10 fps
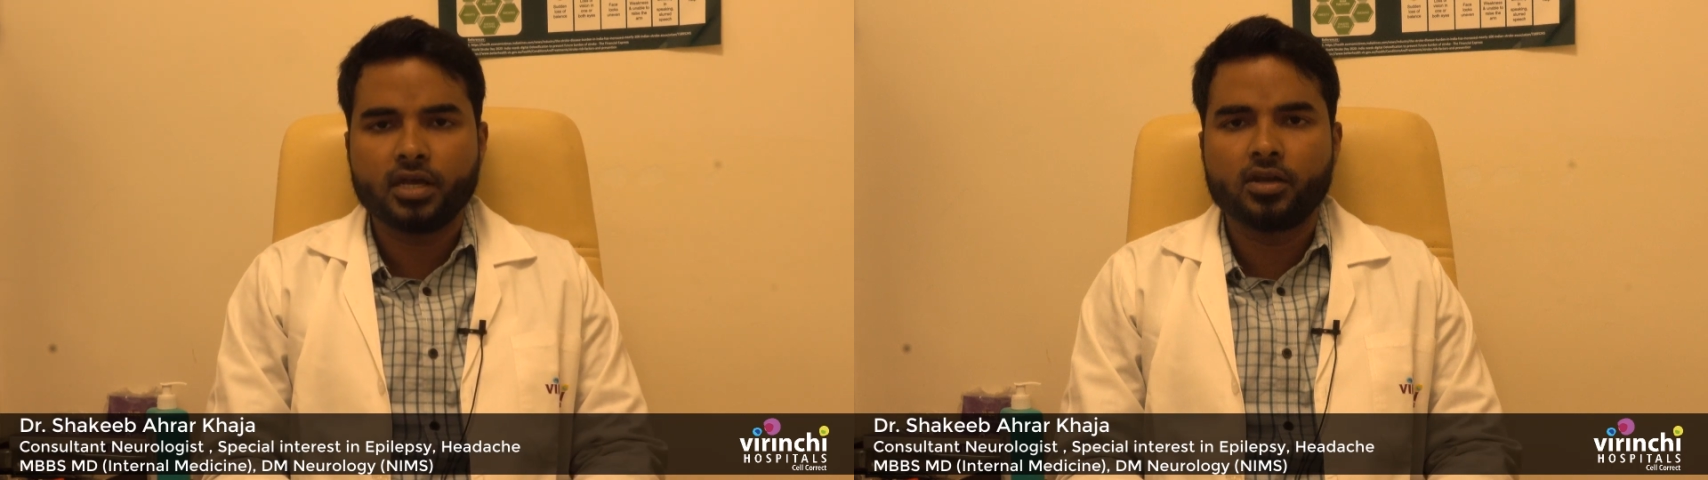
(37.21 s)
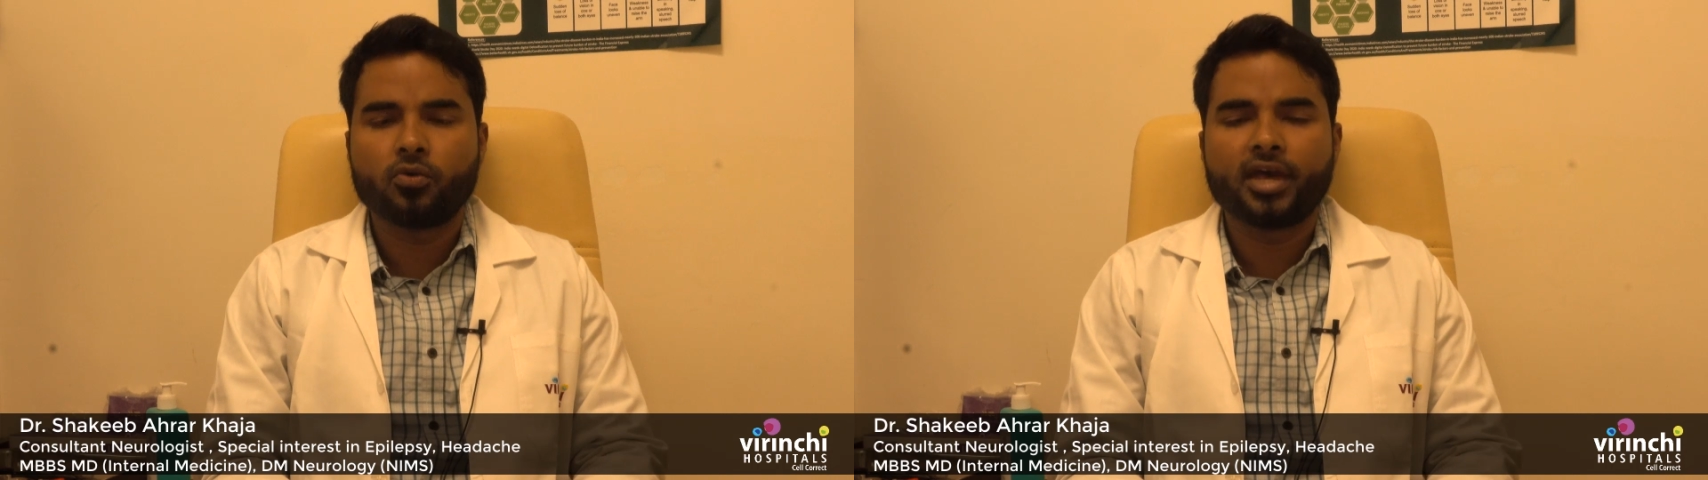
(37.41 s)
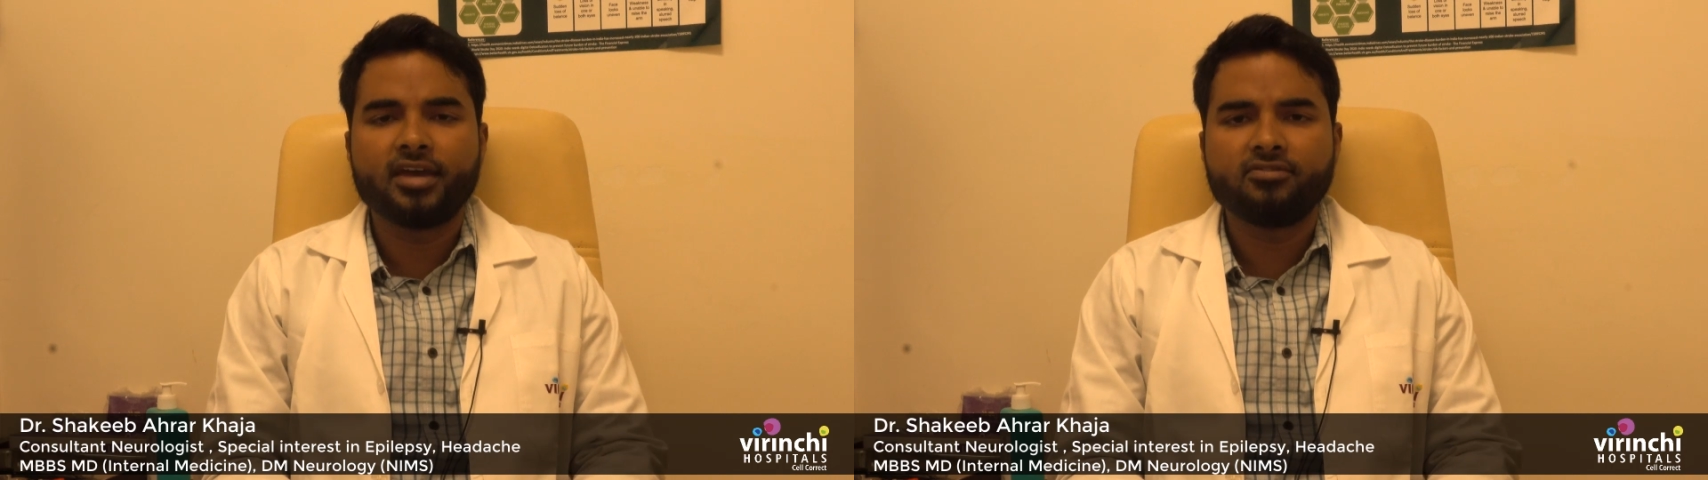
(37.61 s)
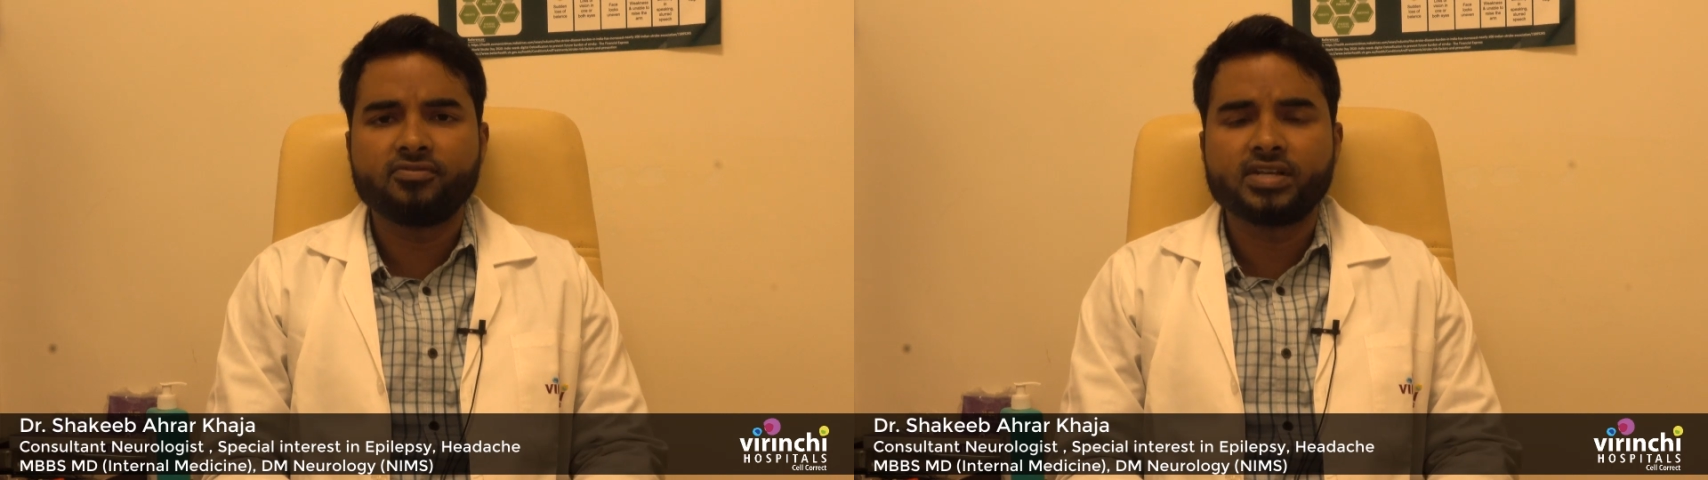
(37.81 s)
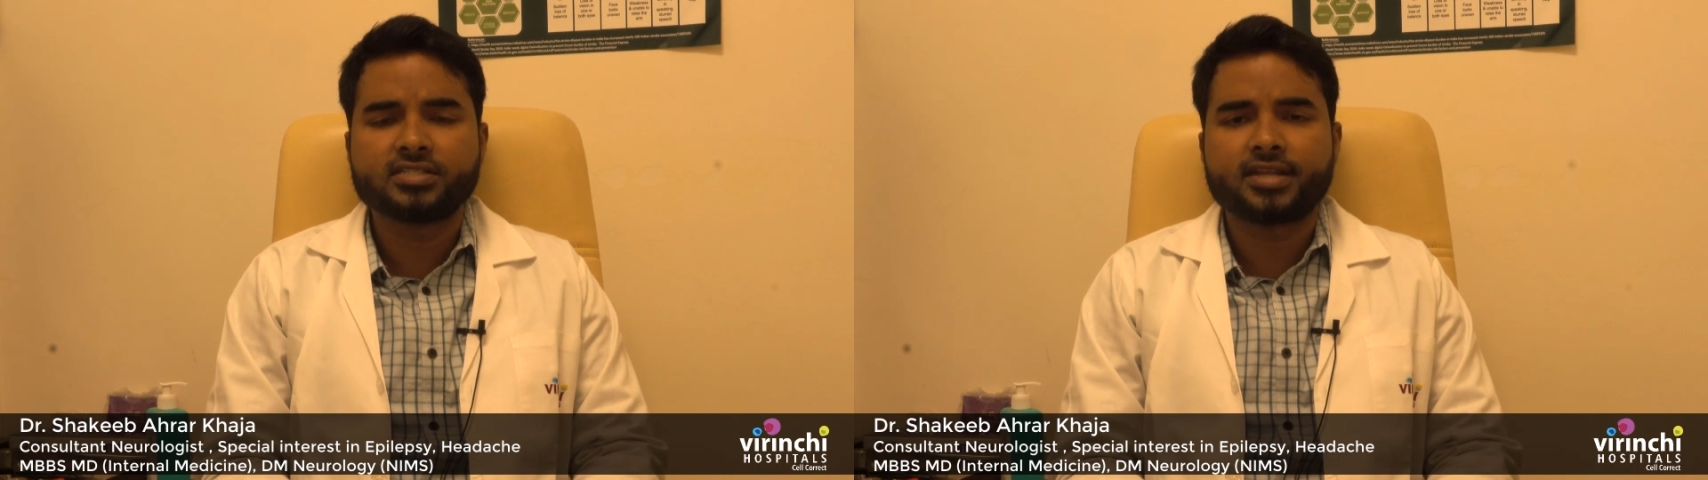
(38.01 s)
Now, F
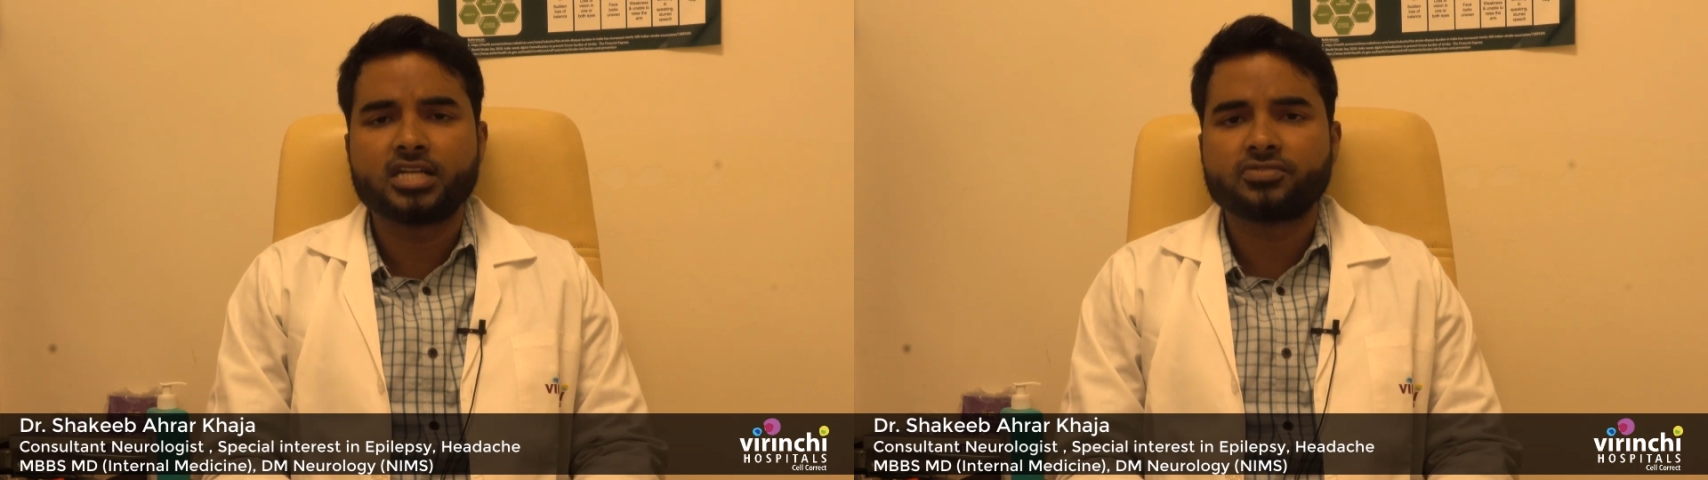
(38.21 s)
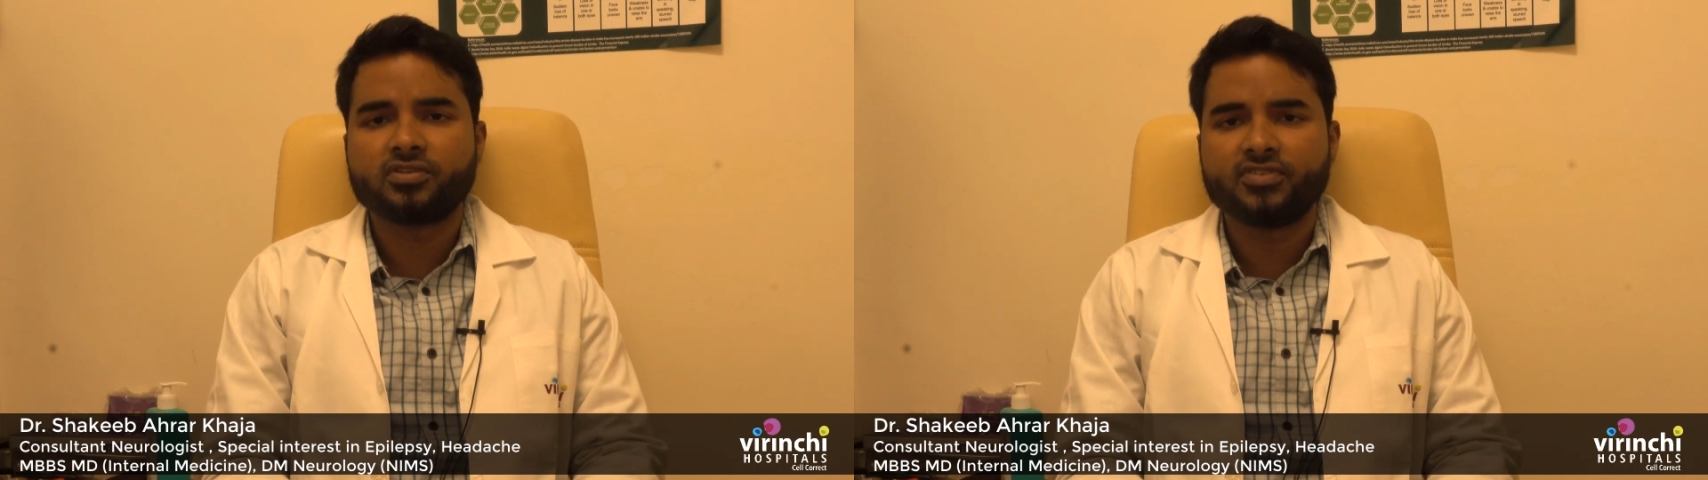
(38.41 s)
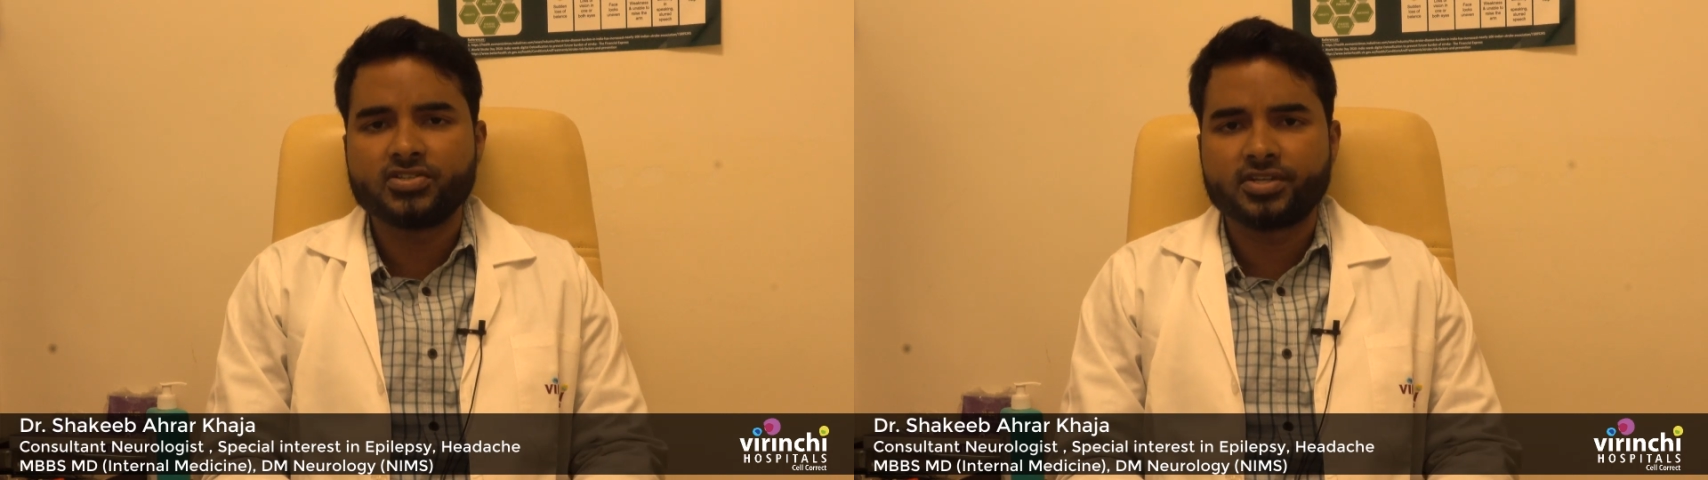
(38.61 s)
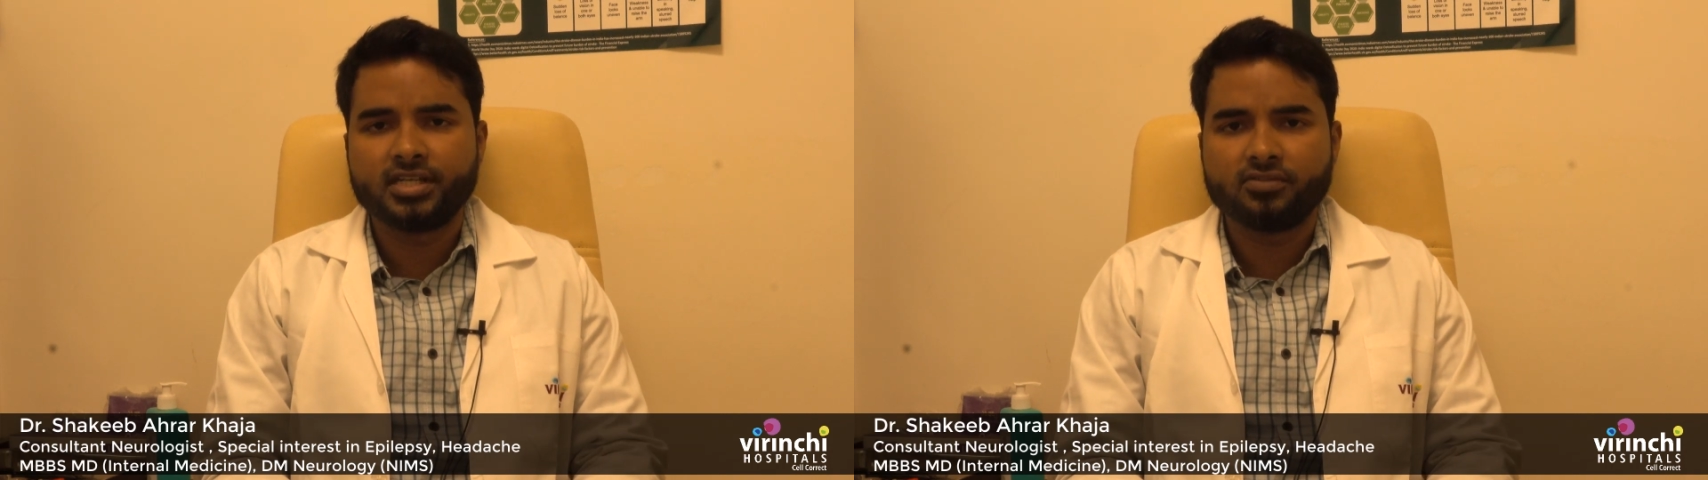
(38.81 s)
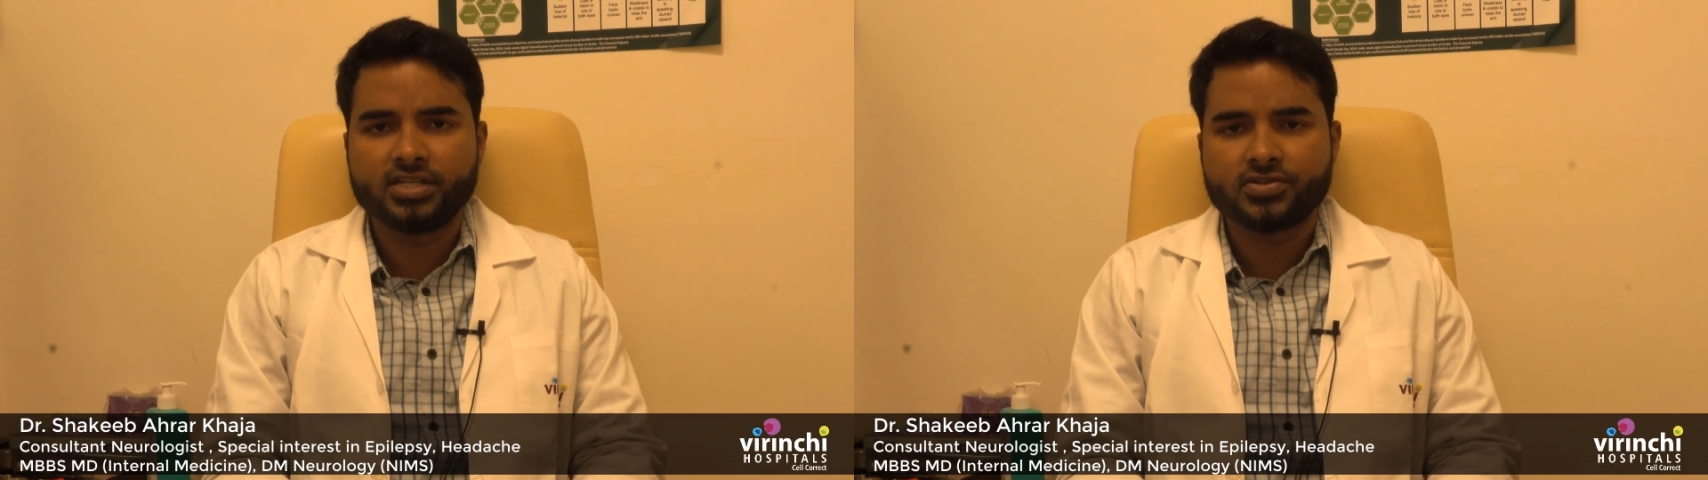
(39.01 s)
stands for facial
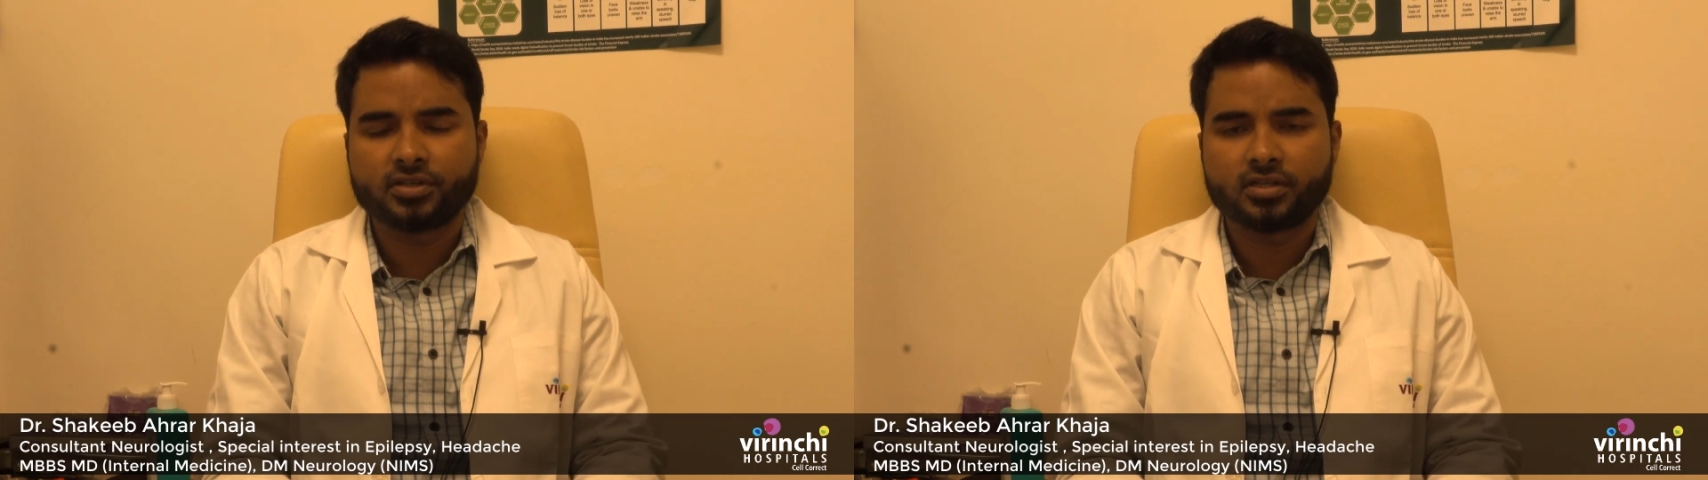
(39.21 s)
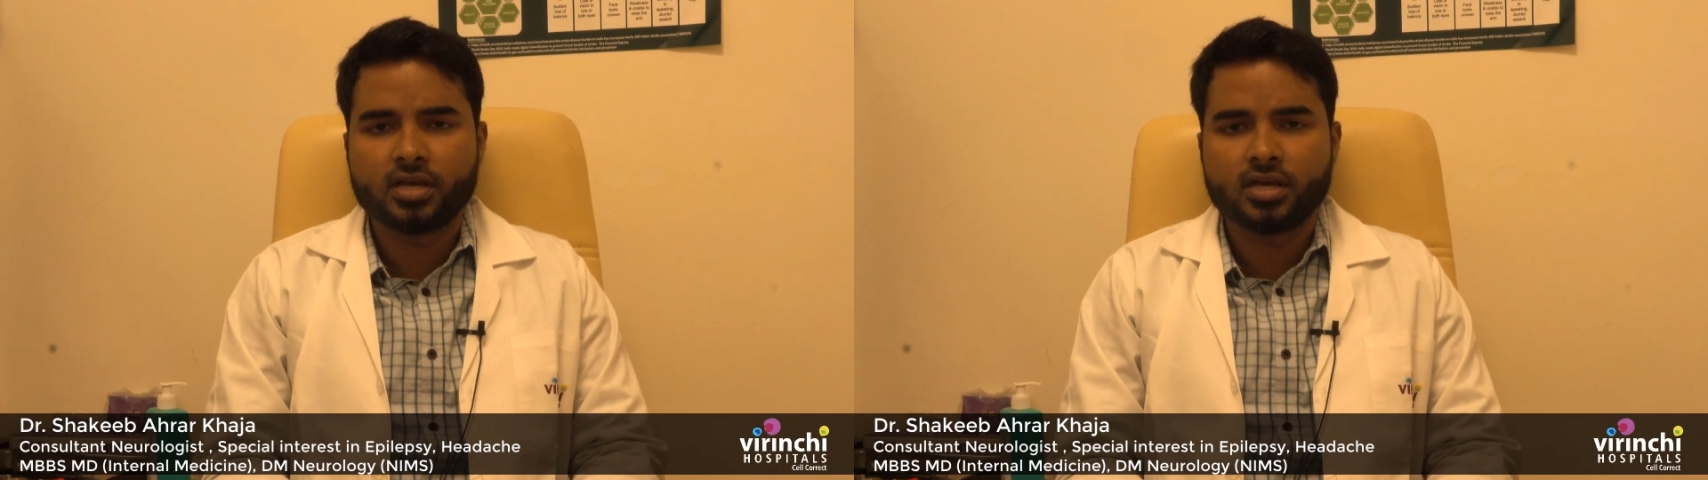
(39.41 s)
deviation.